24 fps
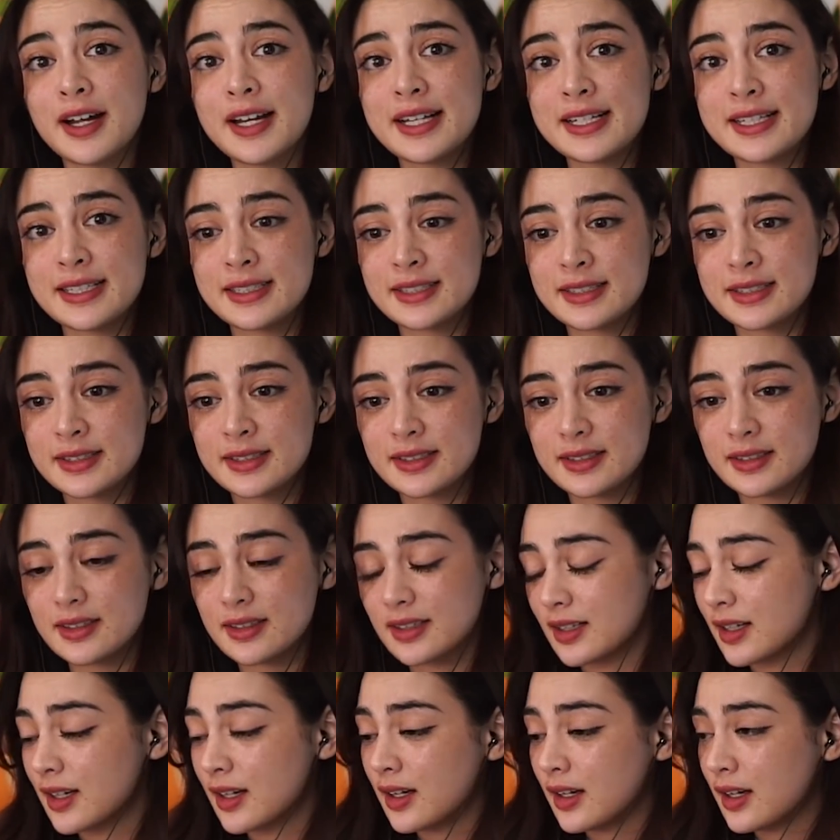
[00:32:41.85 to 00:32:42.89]
his
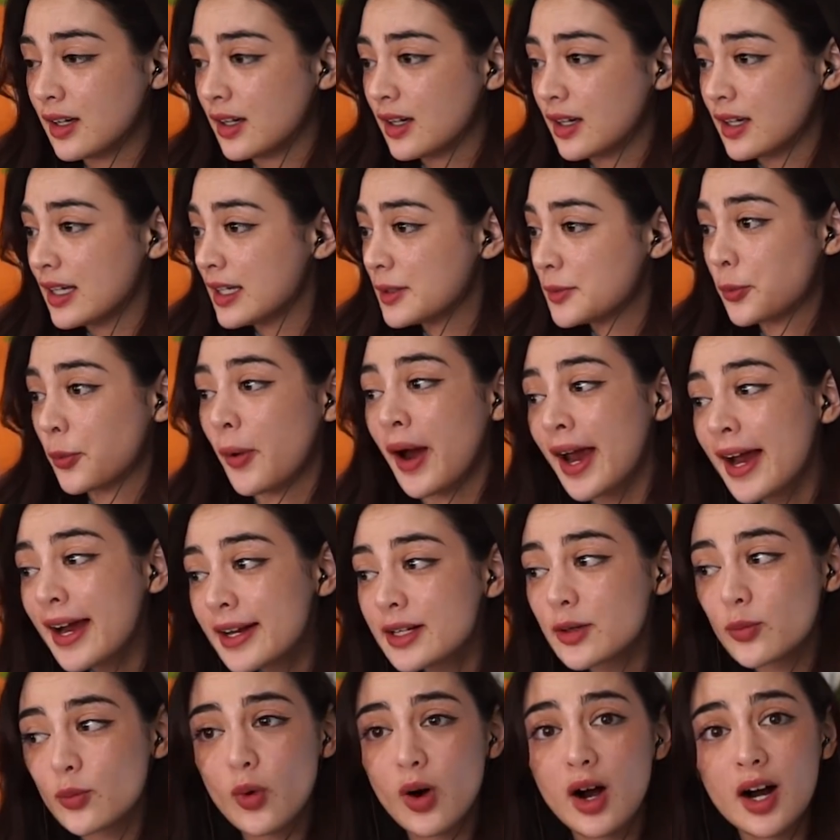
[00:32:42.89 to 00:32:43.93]
his
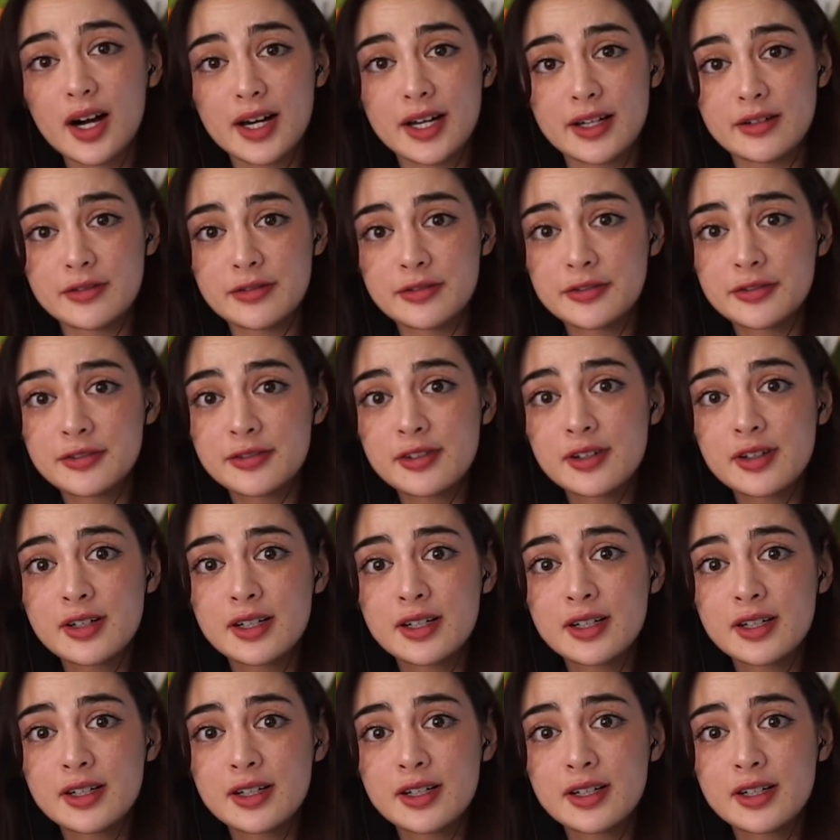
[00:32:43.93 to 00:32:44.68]
pregnant wife.